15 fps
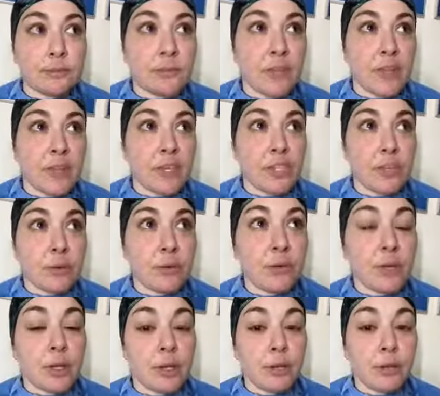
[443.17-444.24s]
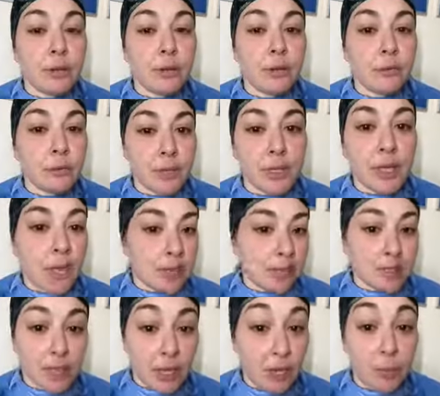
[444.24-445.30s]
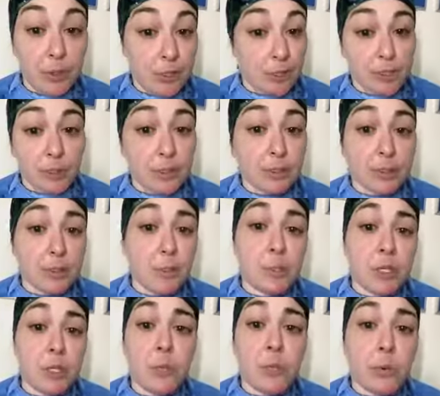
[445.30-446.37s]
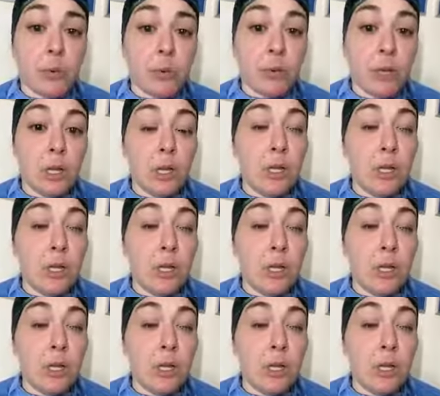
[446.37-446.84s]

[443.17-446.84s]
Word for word: They don't care what is happening to these people.